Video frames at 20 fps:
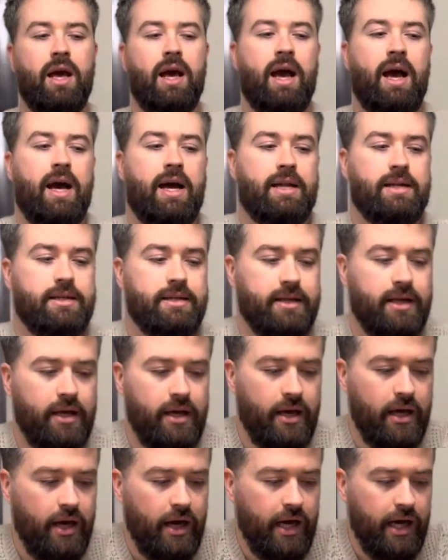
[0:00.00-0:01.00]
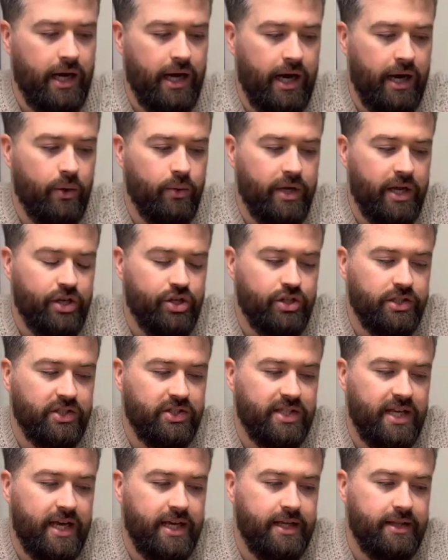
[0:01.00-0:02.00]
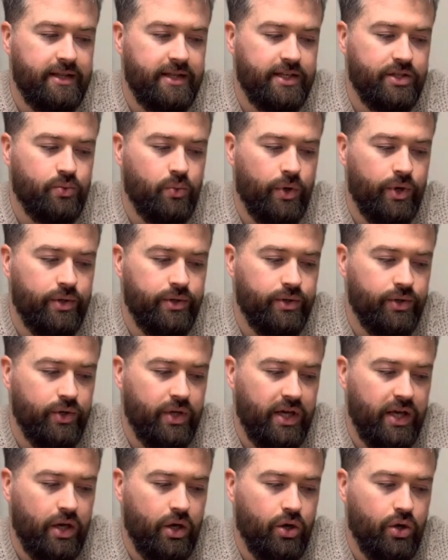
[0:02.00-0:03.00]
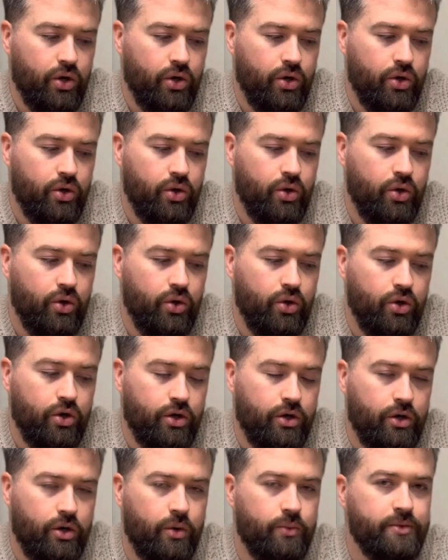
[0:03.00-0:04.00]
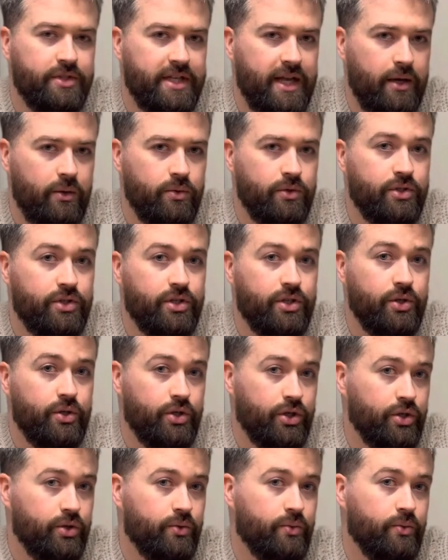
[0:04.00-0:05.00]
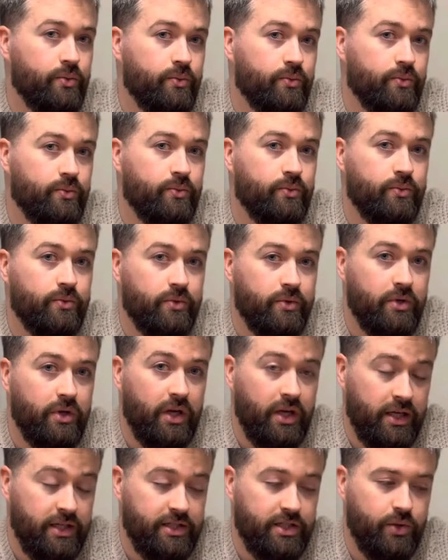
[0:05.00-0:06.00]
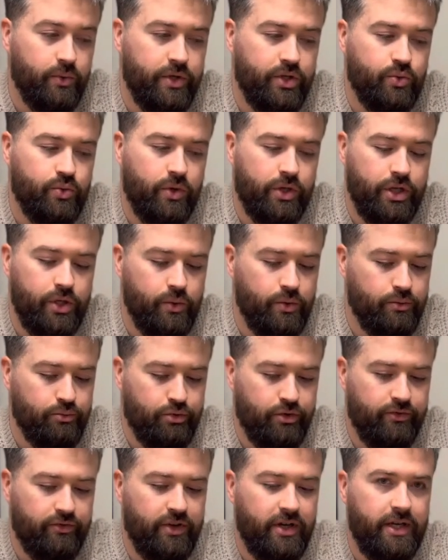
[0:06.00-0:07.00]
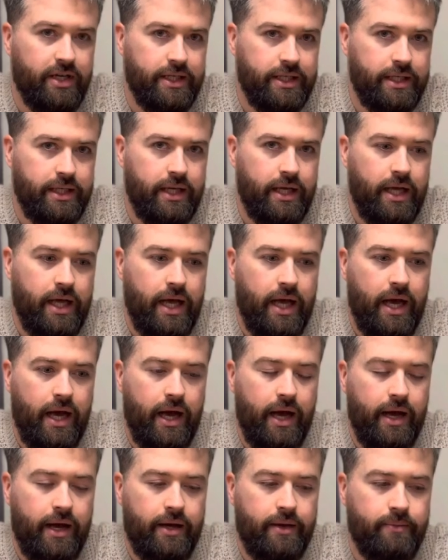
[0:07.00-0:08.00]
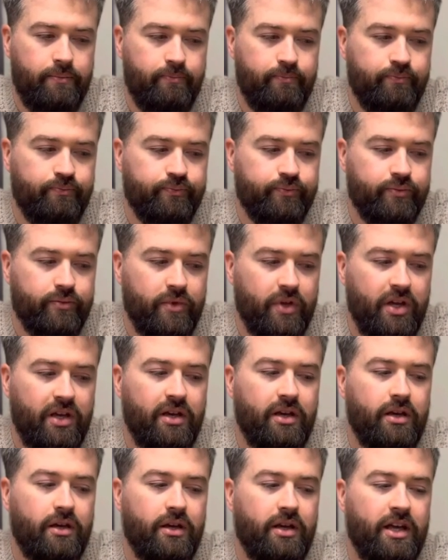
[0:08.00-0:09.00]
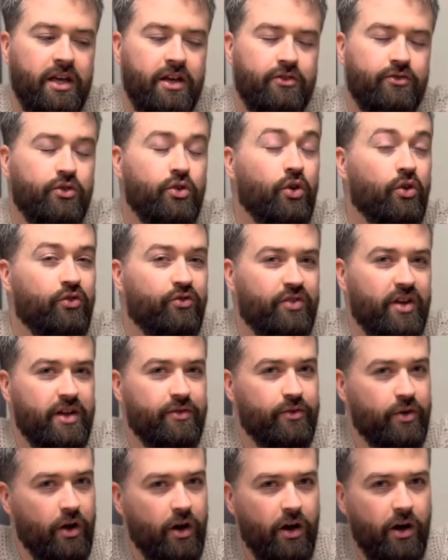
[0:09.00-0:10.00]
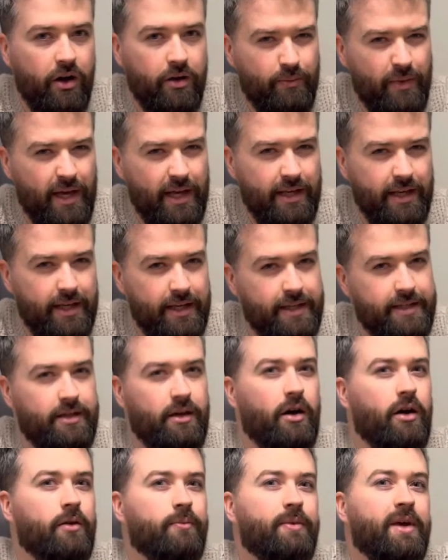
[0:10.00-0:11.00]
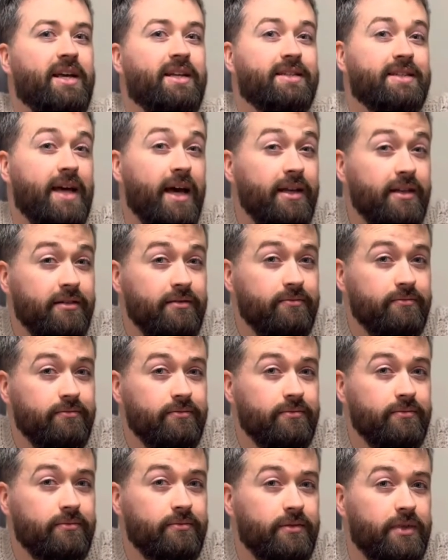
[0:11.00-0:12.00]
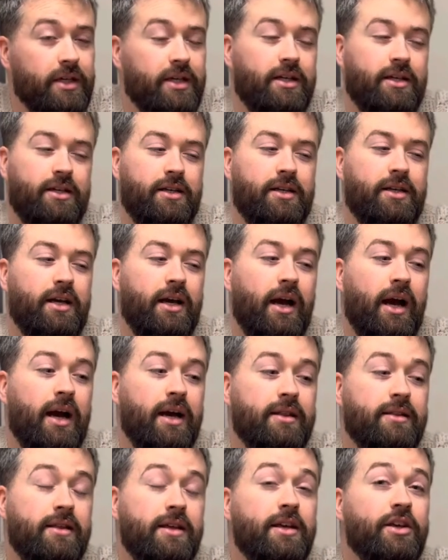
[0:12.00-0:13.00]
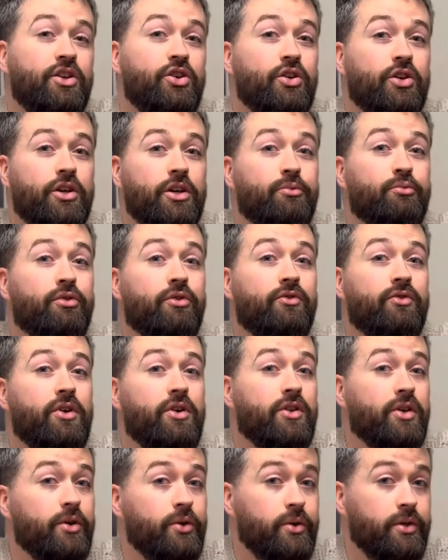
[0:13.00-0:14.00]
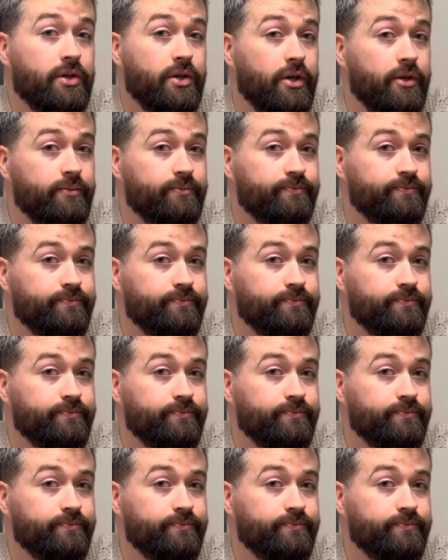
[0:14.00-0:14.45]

And I would actually say this one comes down to you as to which one you would prefer. If your favourite Ardbeg is Ardbeg 10, I think you're going to prefer the Uigeadail.